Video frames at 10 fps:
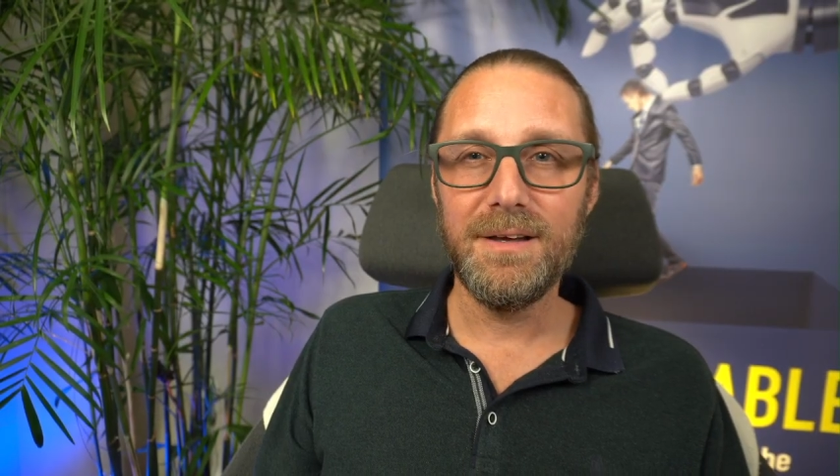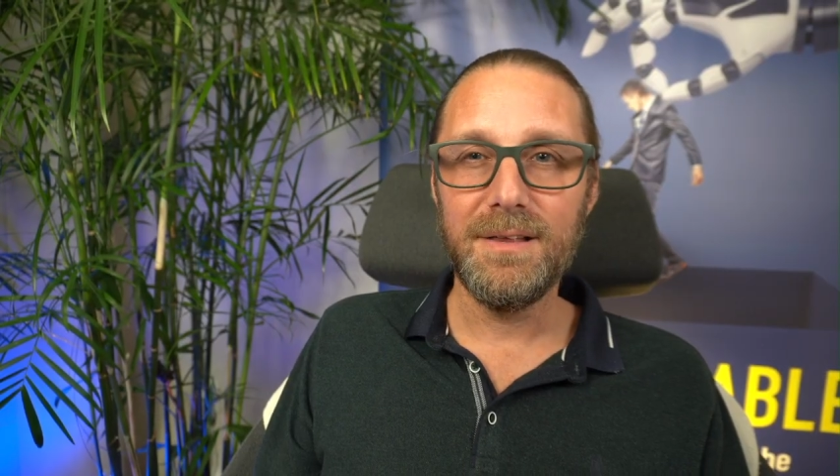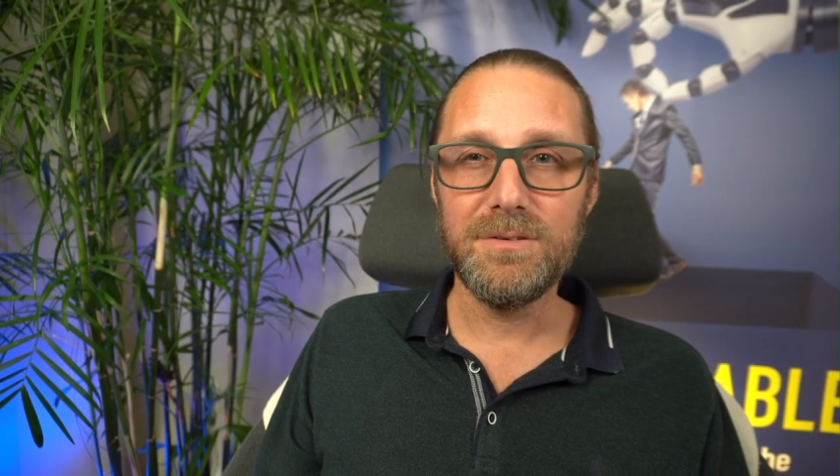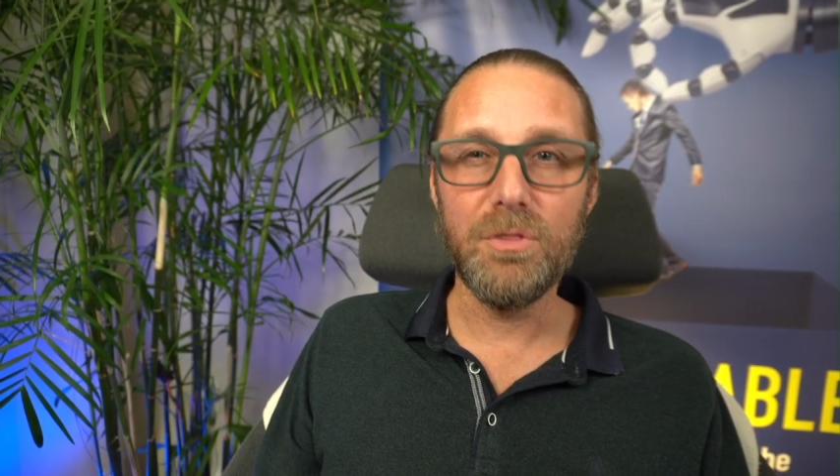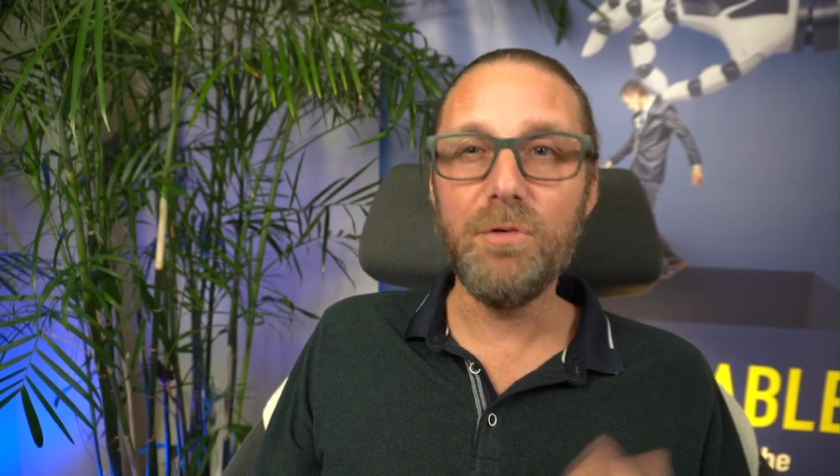
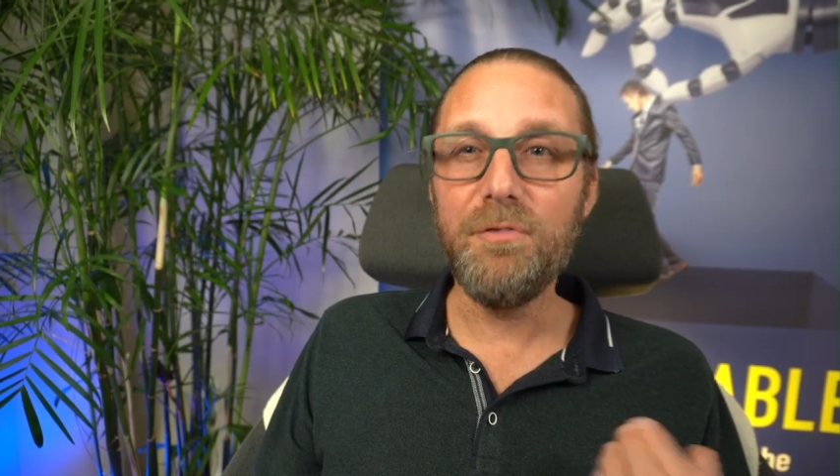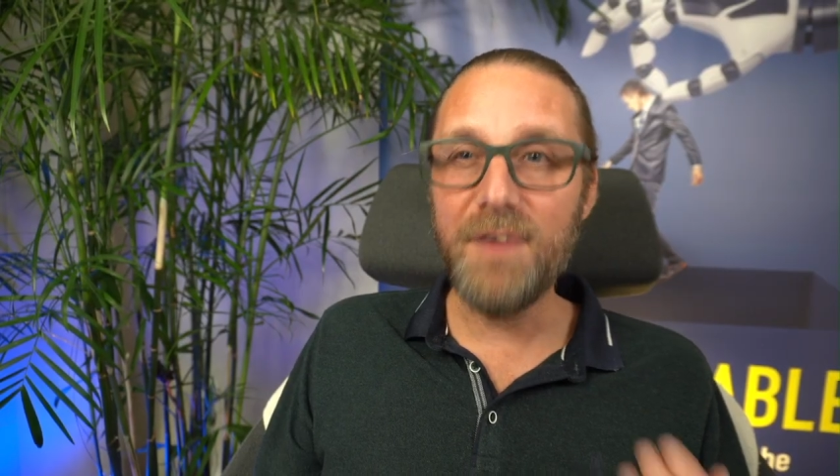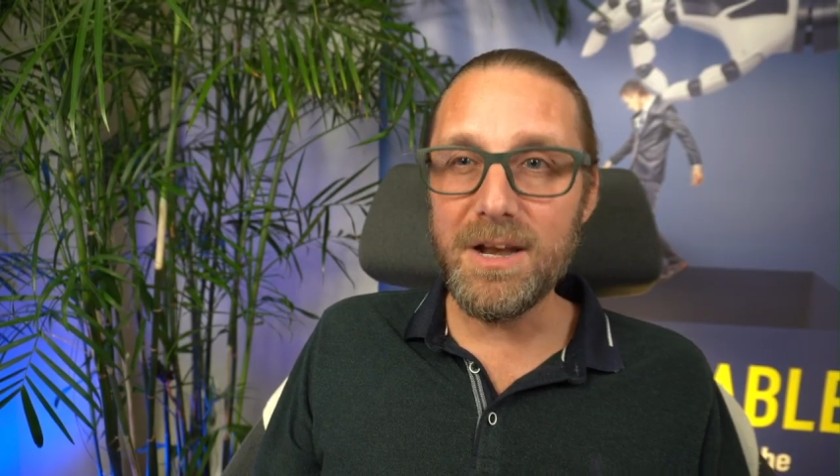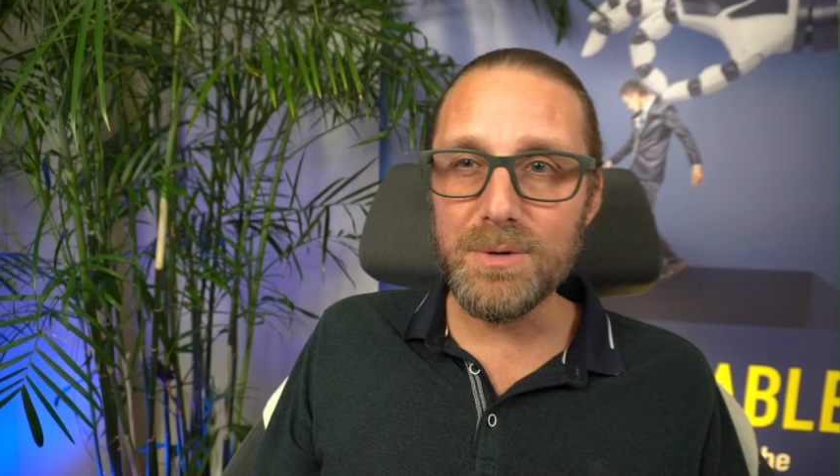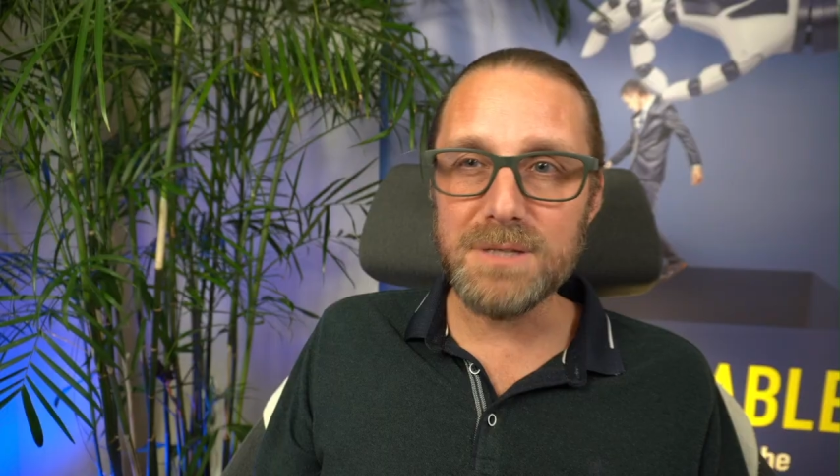So the
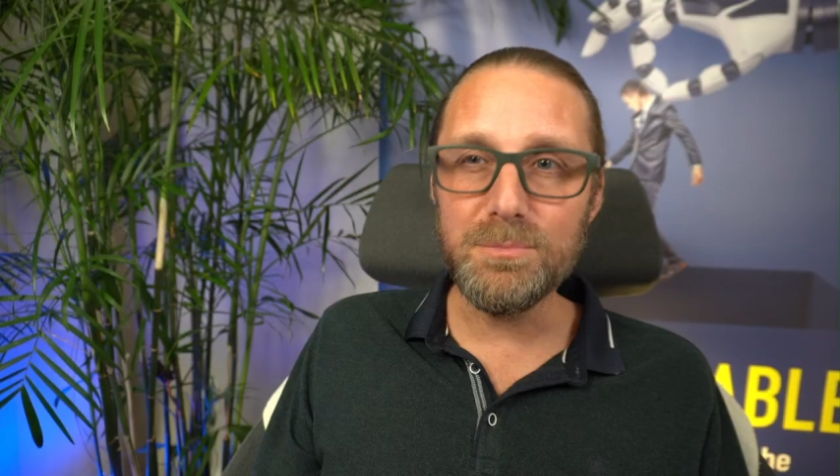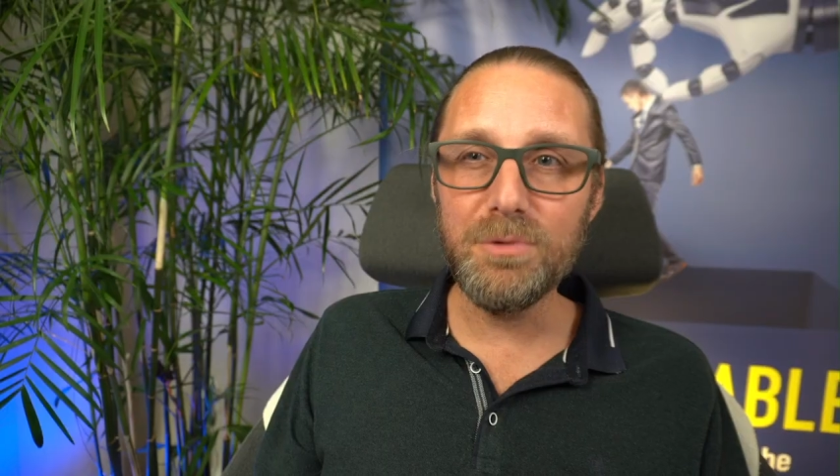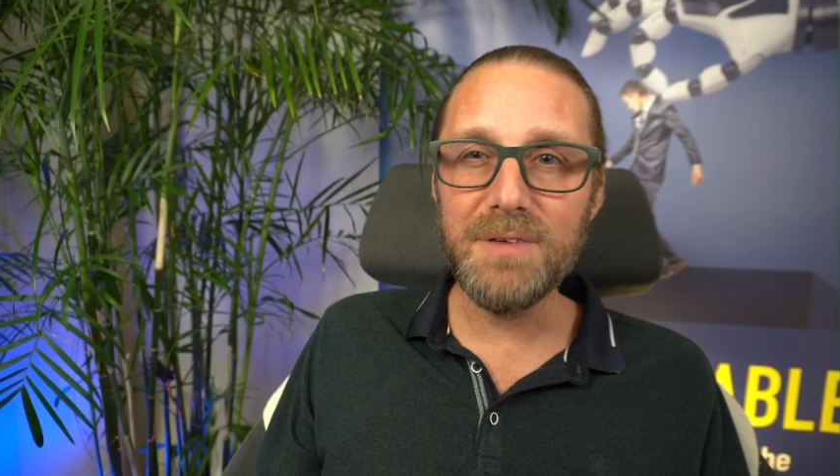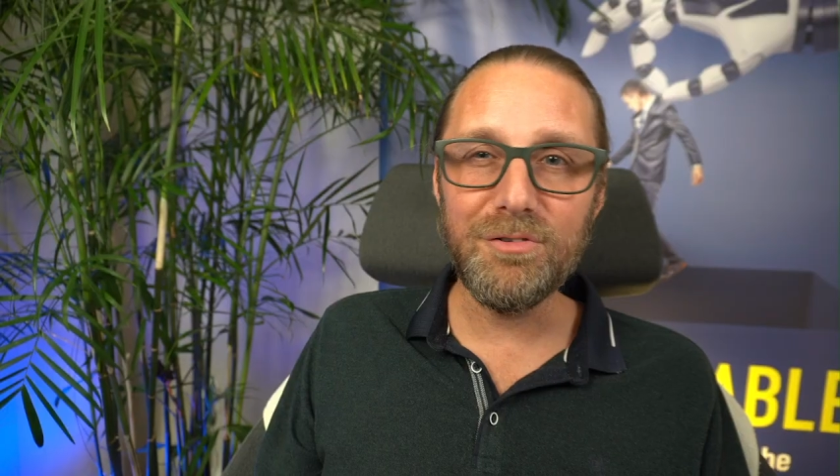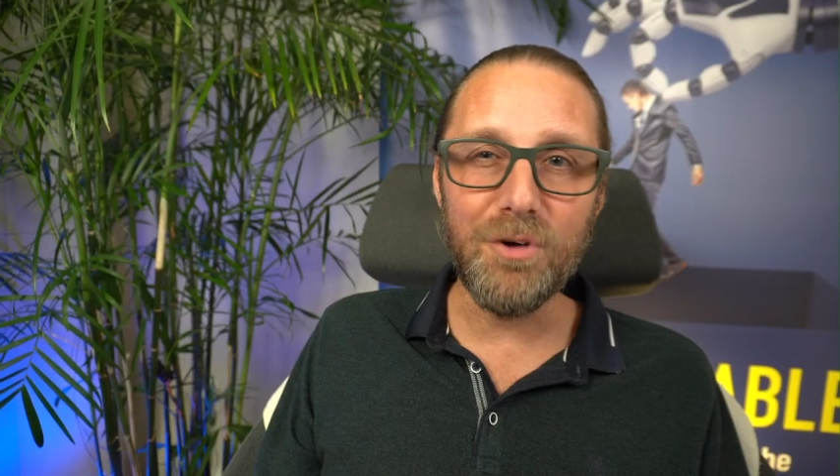value is
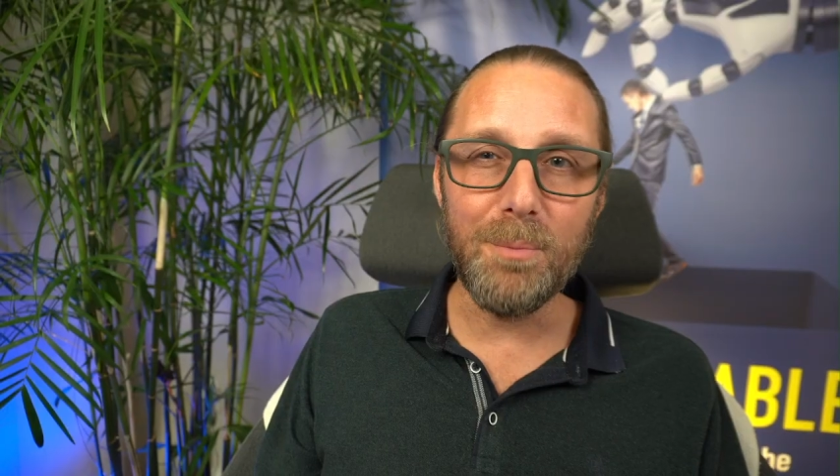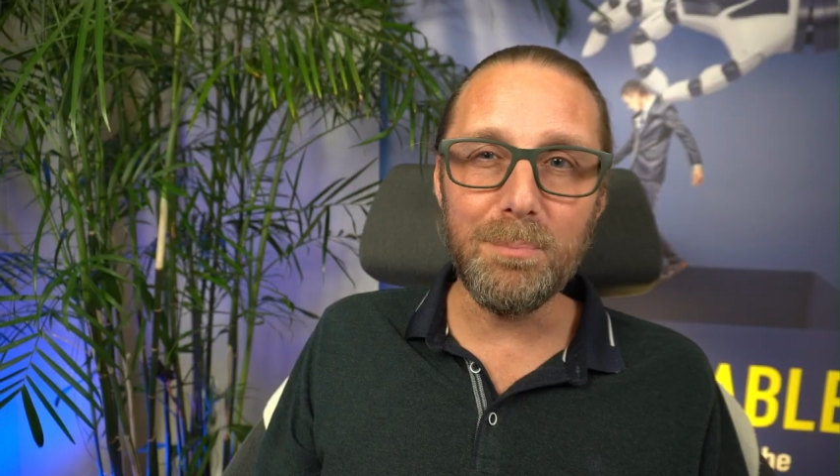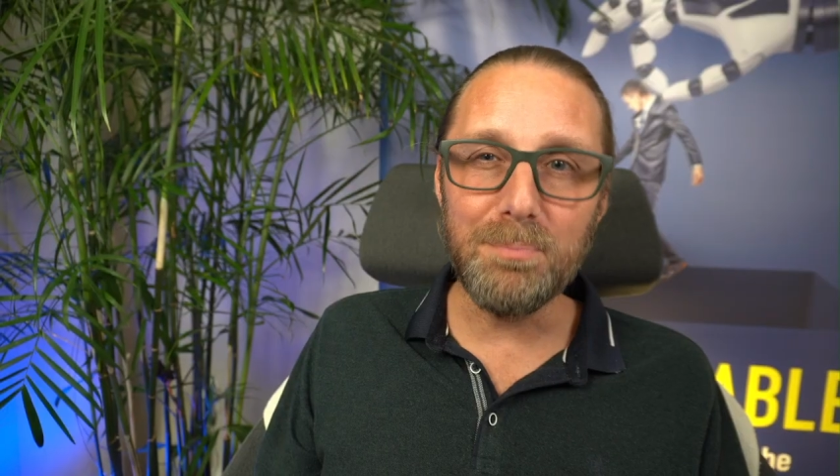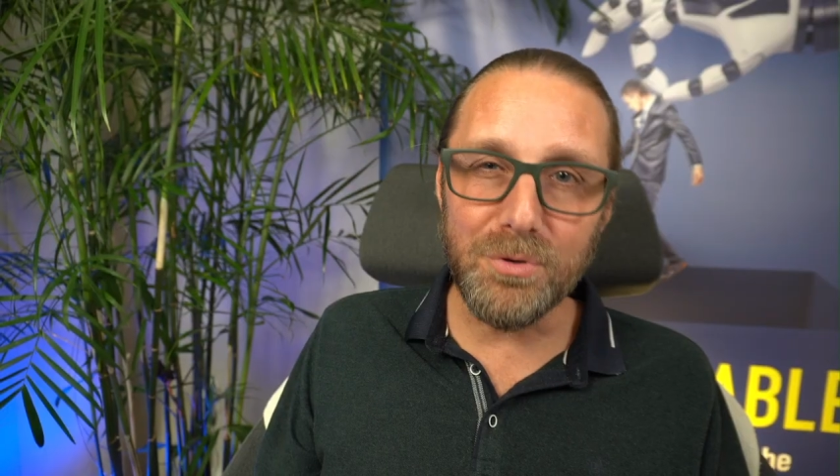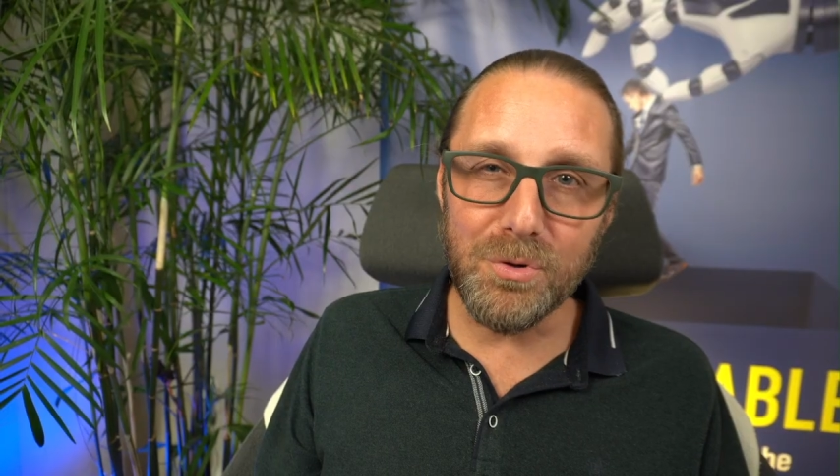moving from
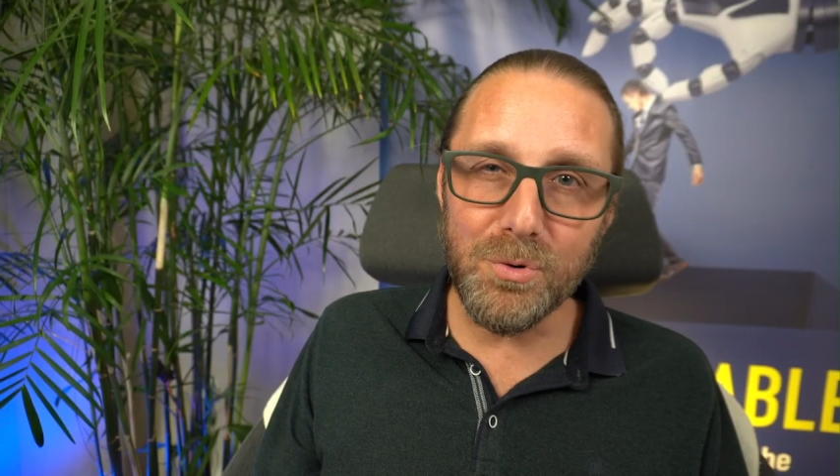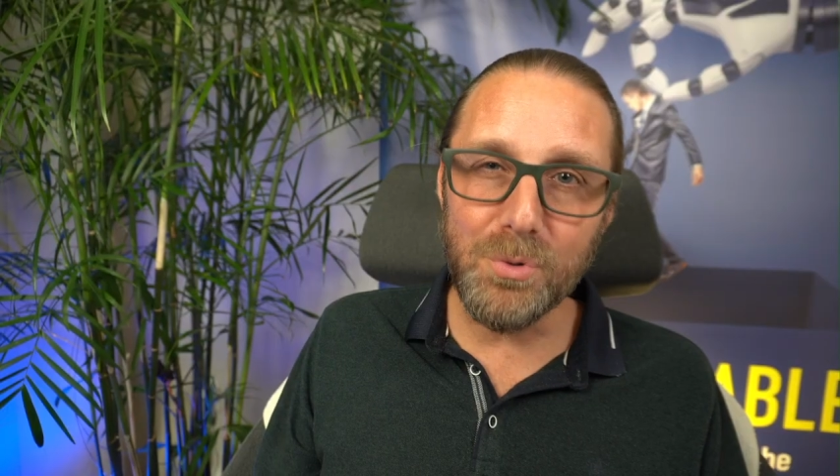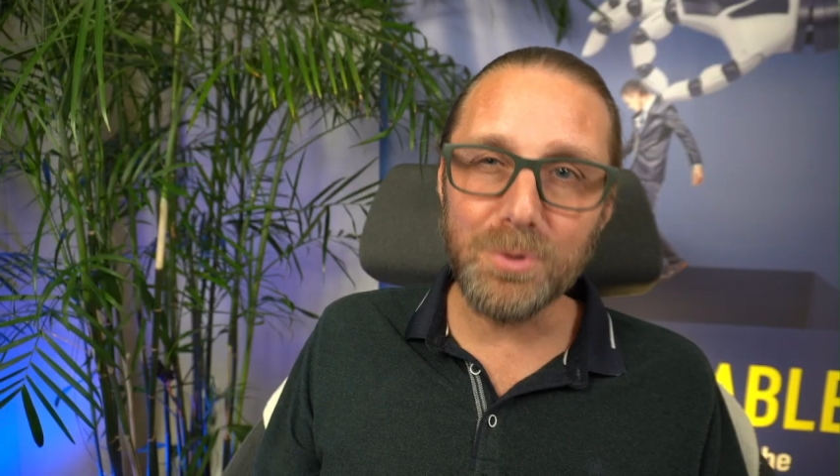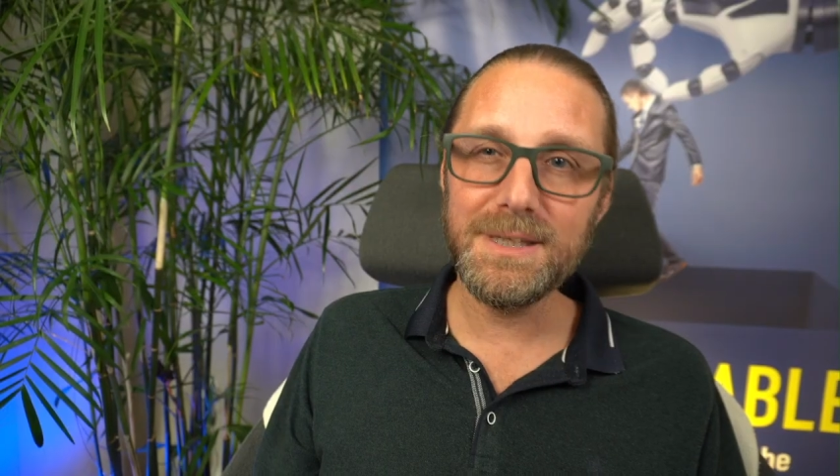pure